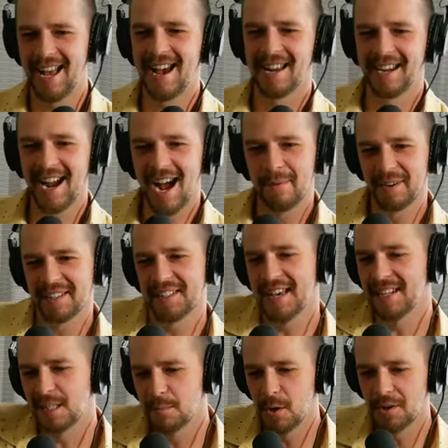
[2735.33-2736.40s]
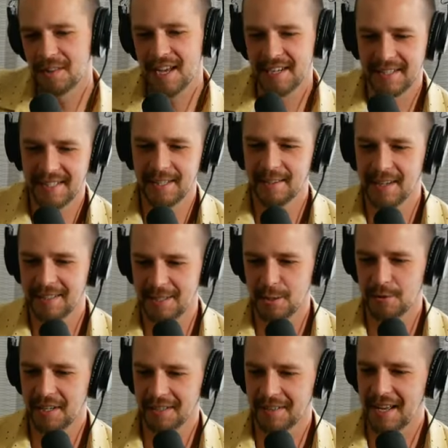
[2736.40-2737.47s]
a lot of comics that smoke a lot of cigarettes
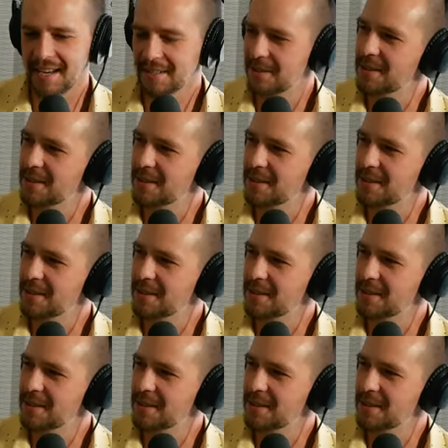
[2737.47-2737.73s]
and drink a lot.